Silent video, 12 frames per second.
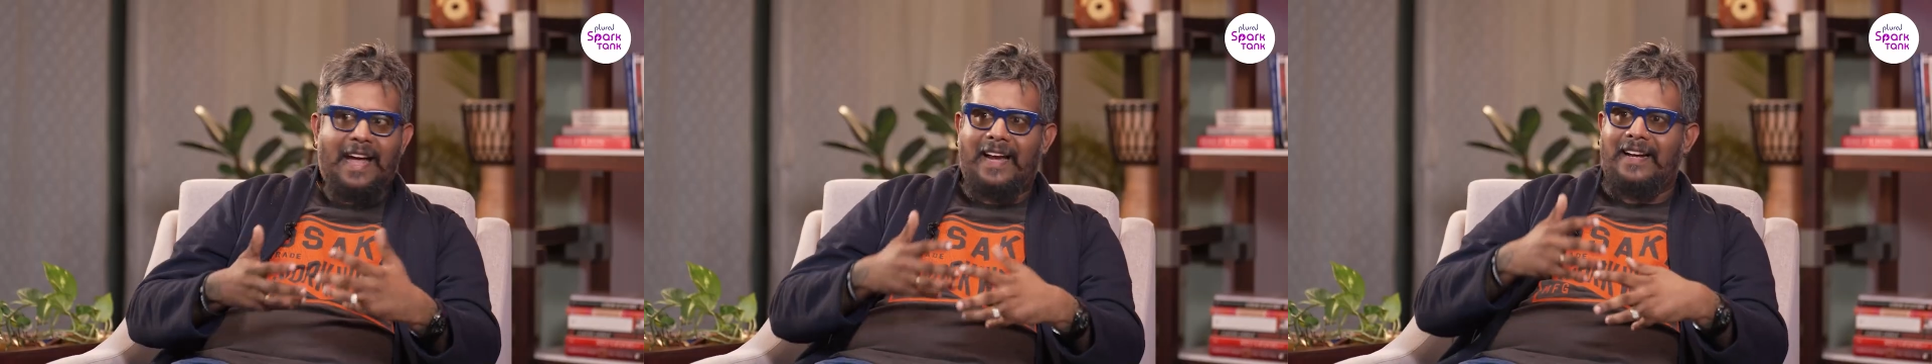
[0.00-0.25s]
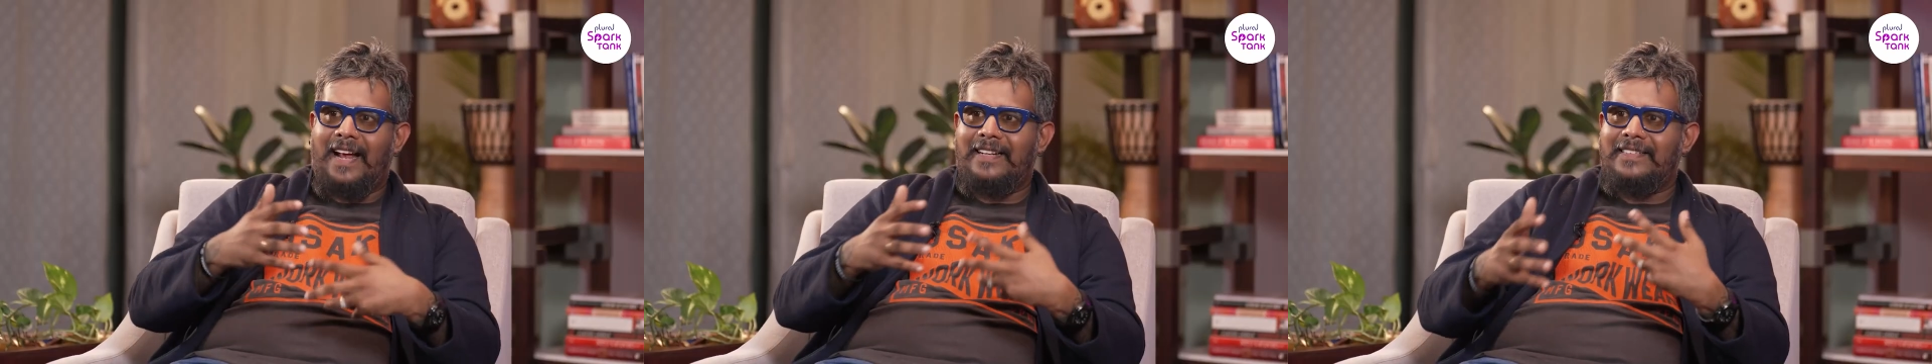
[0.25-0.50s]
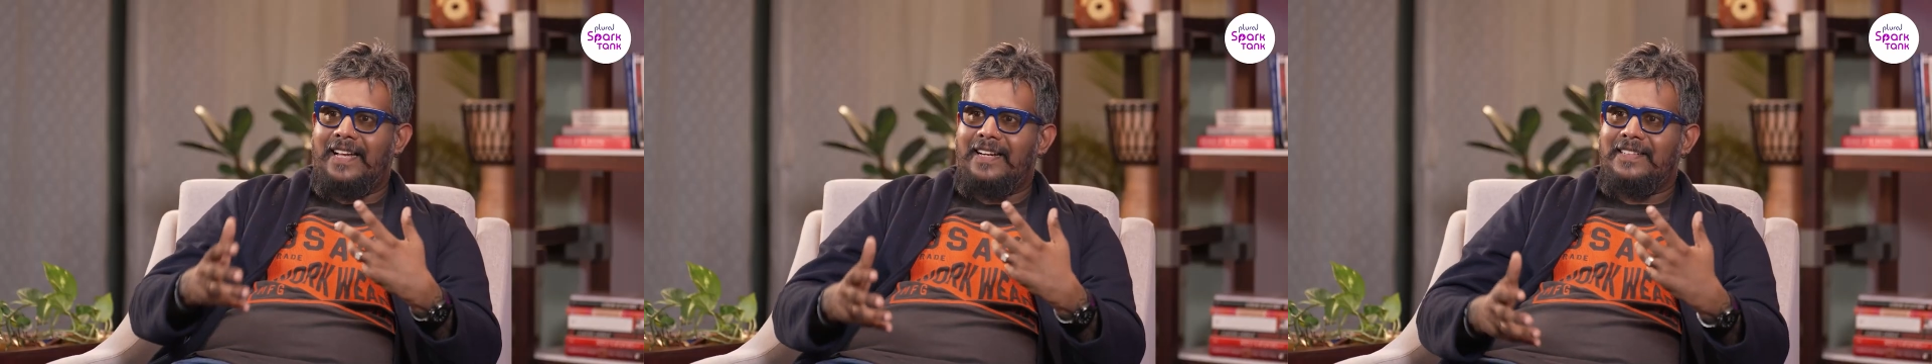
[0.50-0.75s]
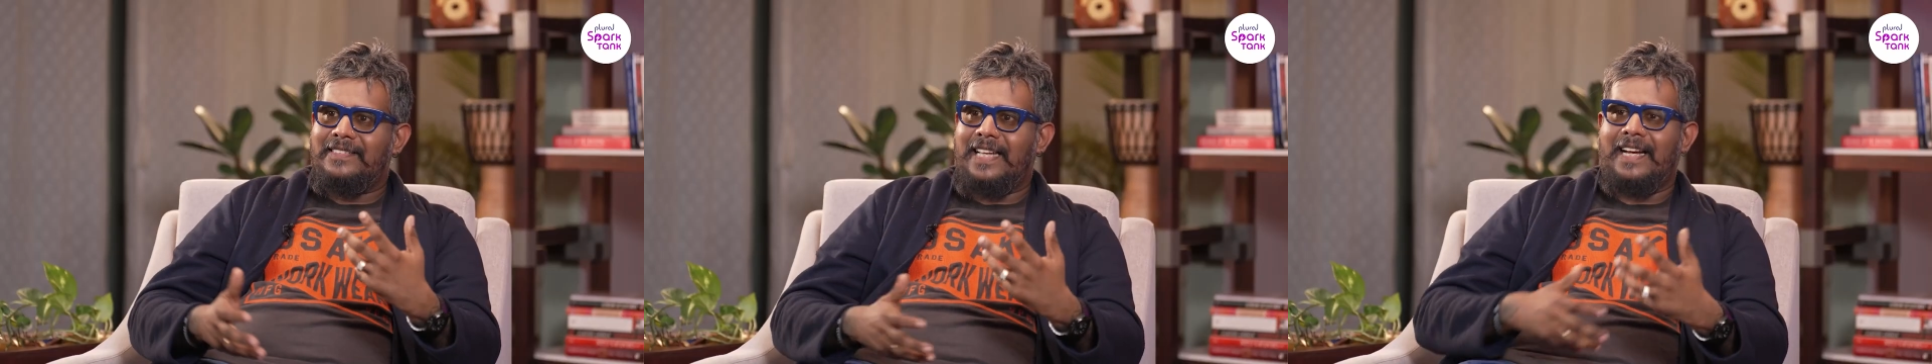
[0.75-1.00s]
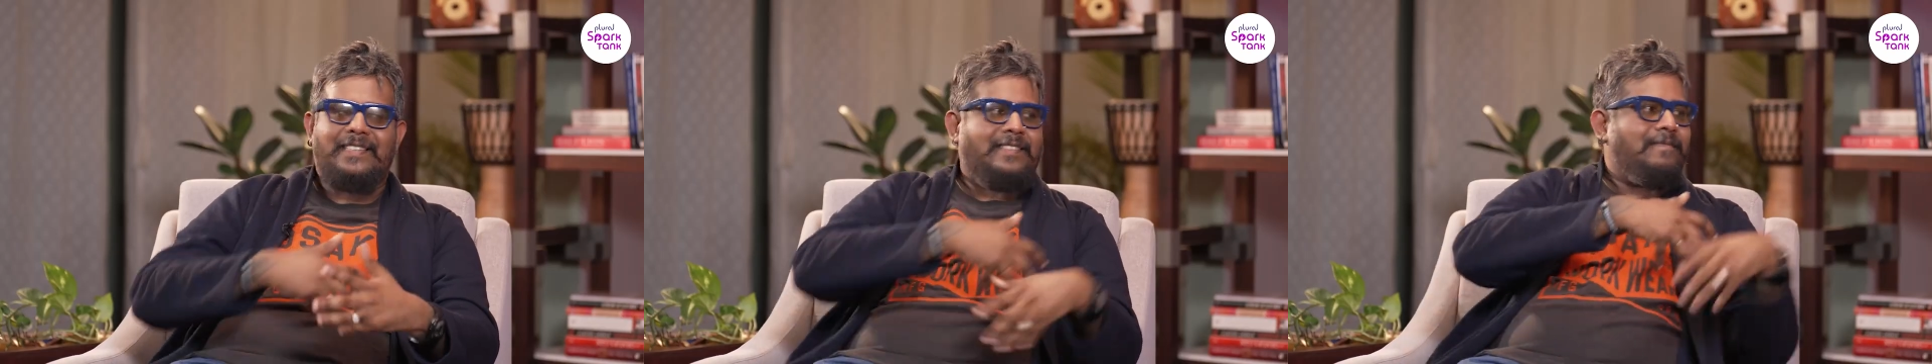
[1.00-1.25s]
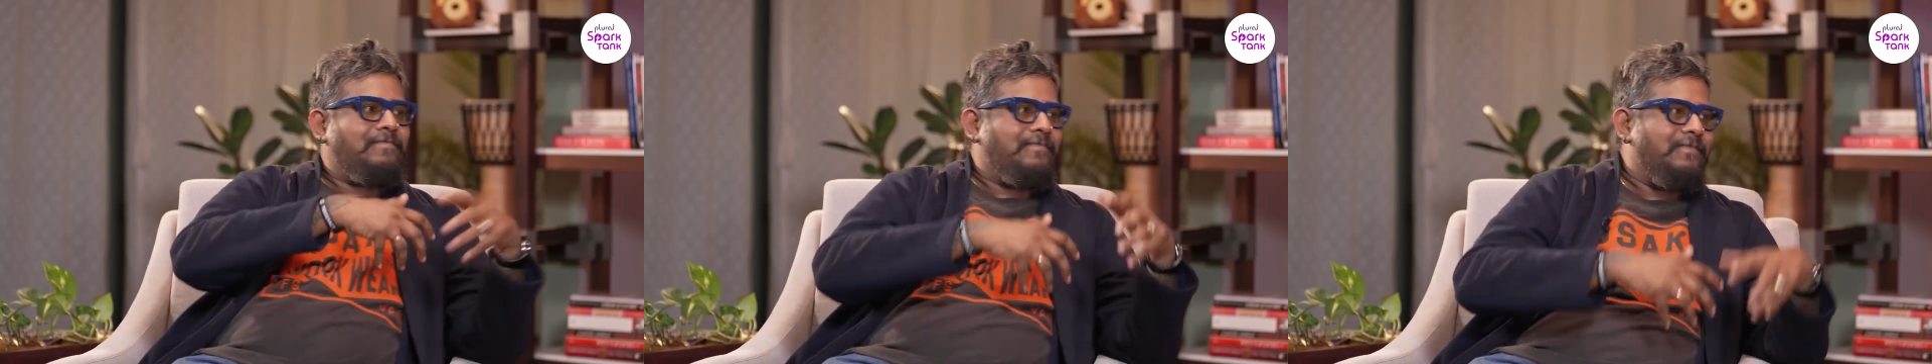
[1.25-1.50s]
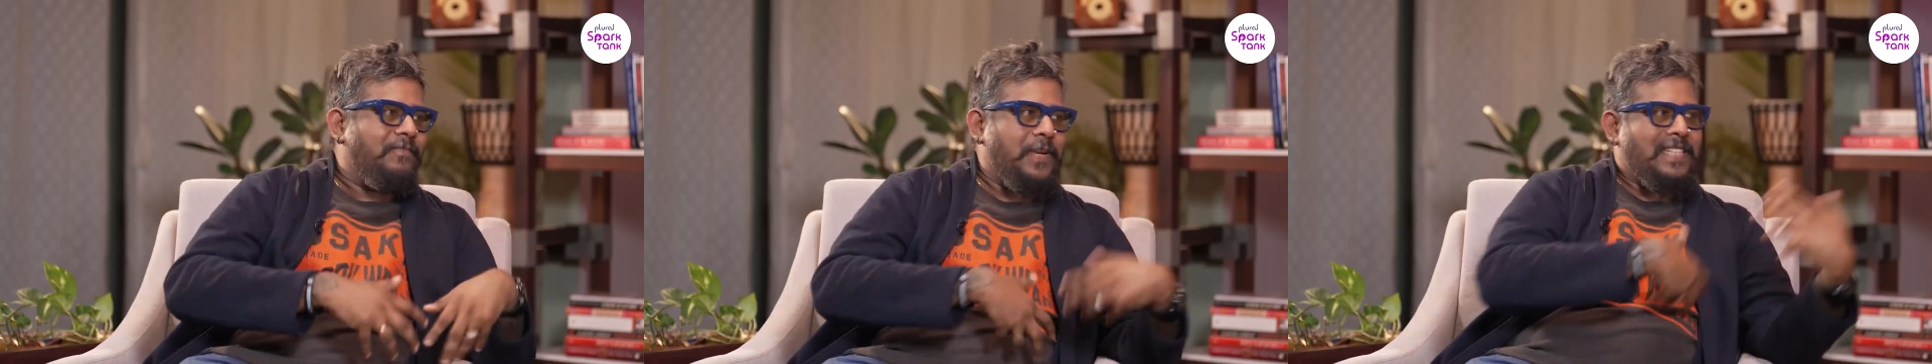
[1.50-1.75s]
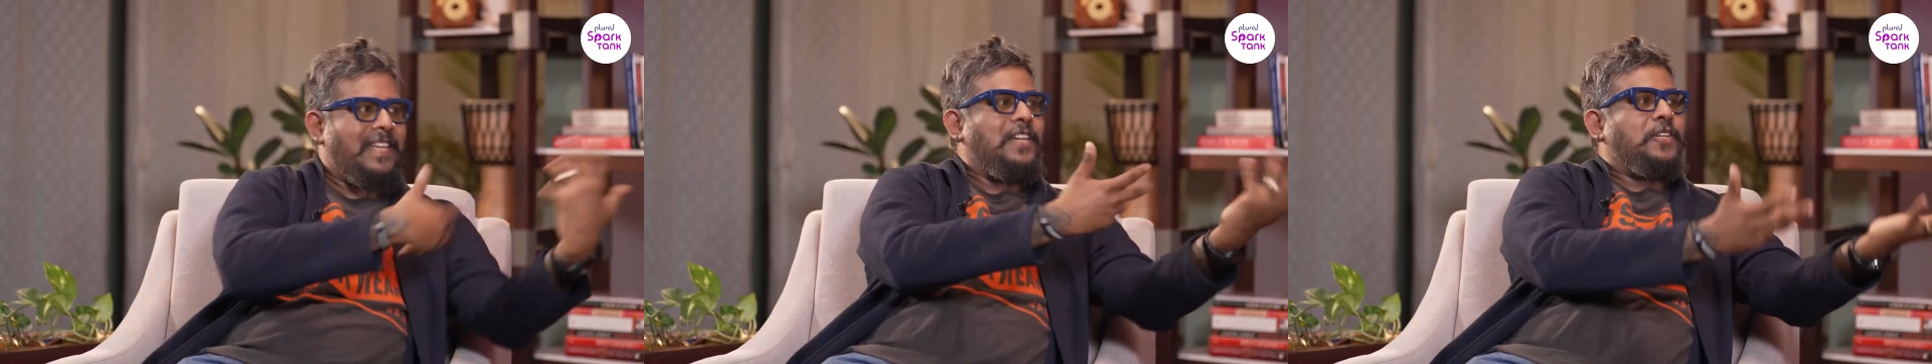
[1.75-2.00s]
right. and, and then they
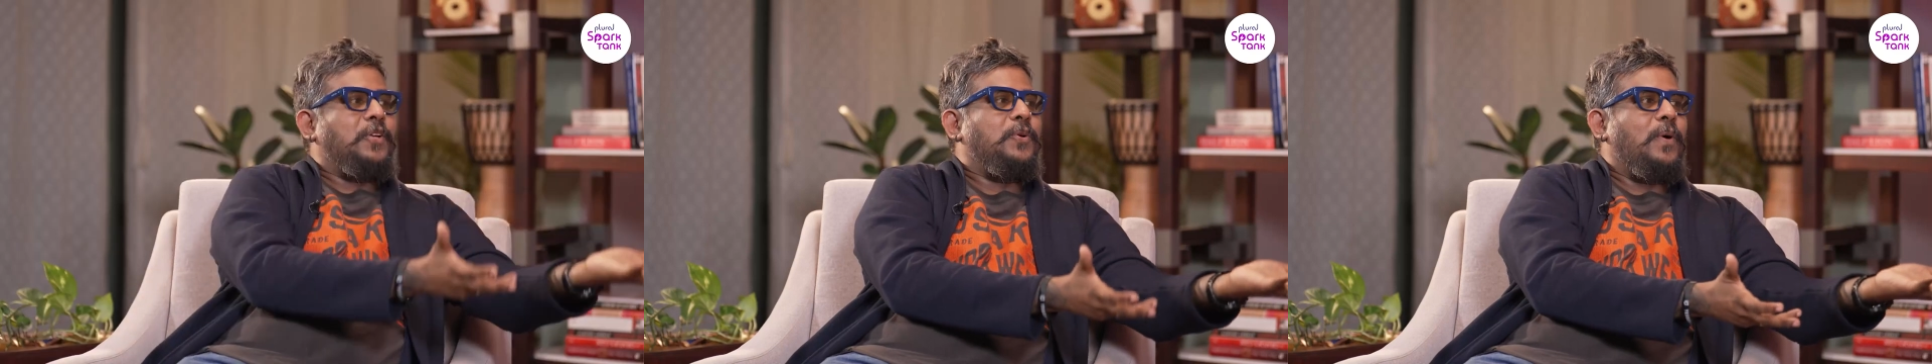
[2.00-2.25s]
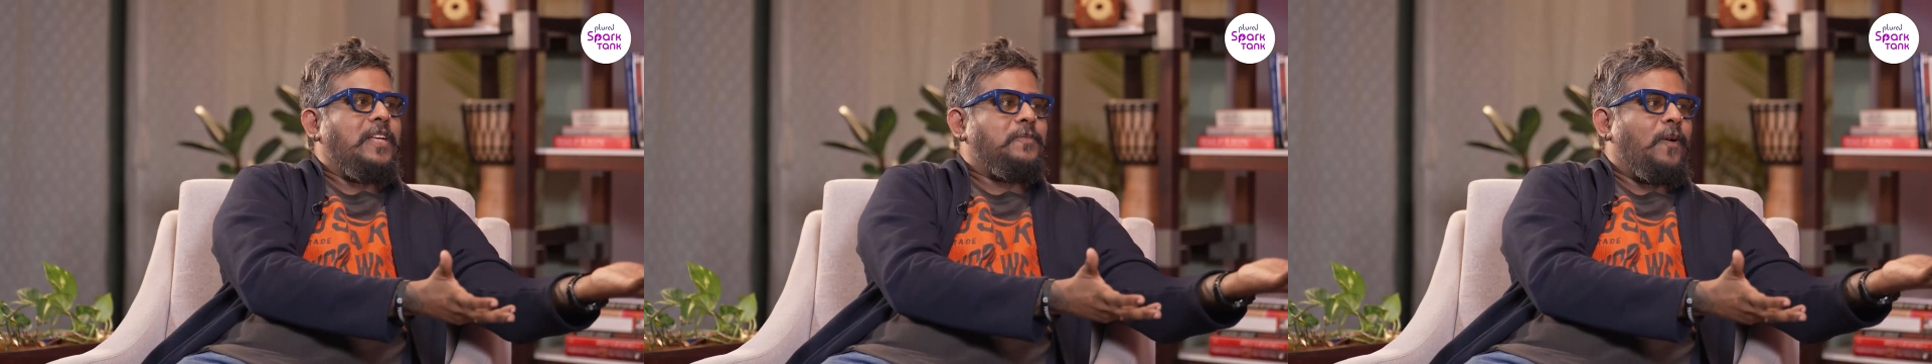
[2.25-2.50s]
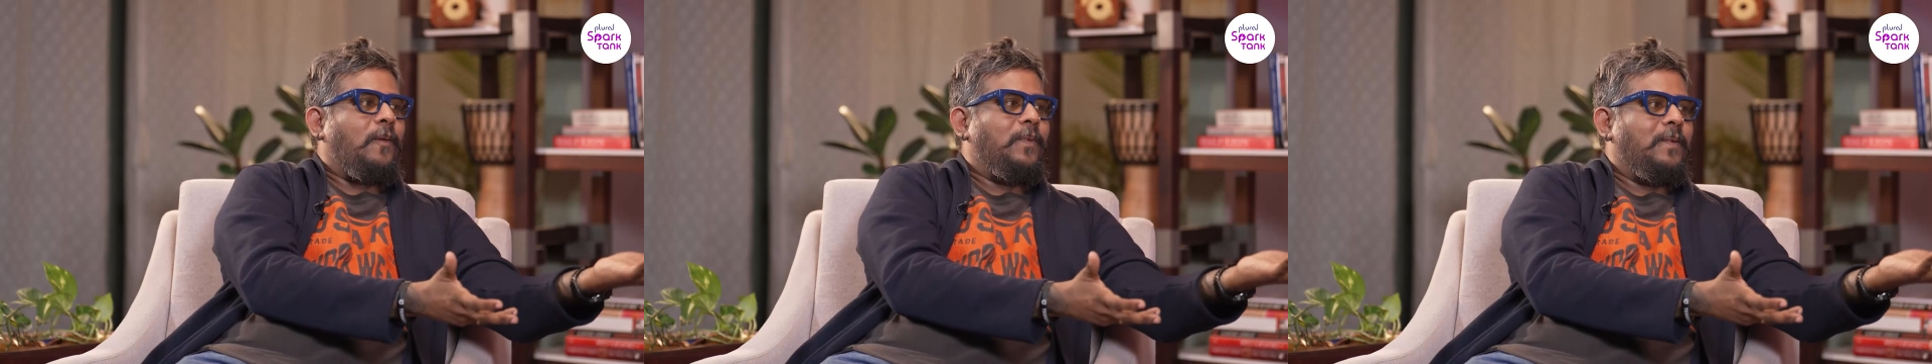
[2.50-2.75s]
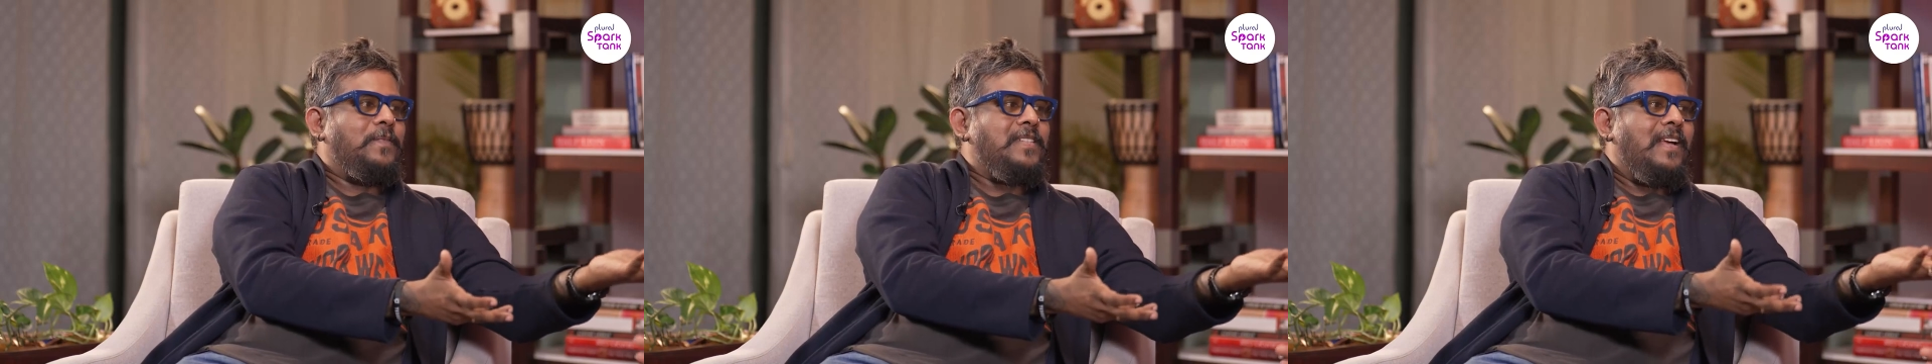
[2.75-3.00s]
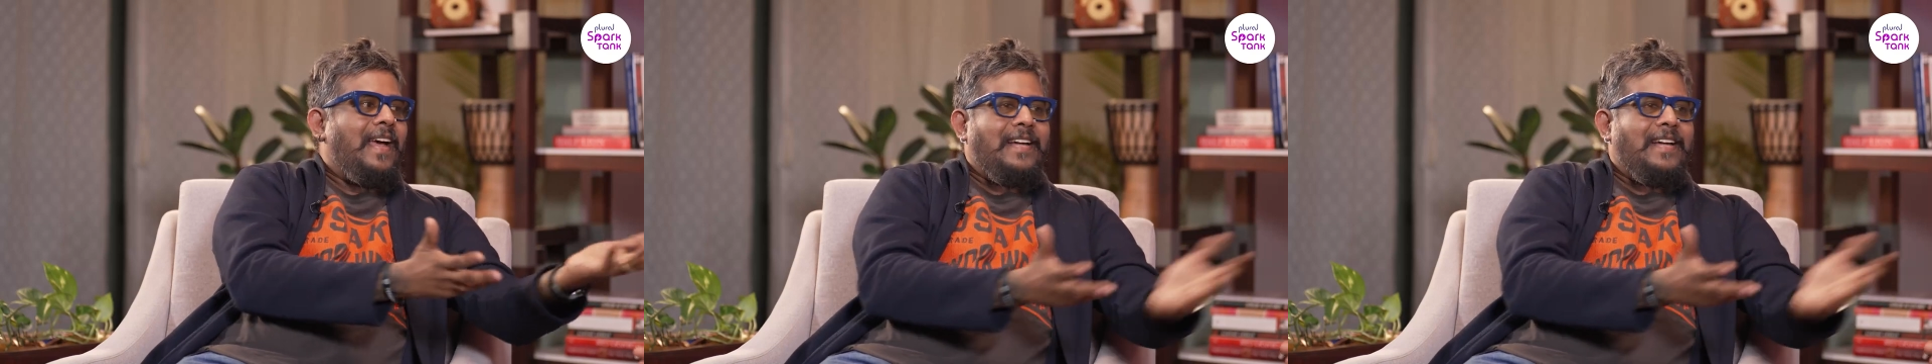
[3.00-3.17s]
present to you as problems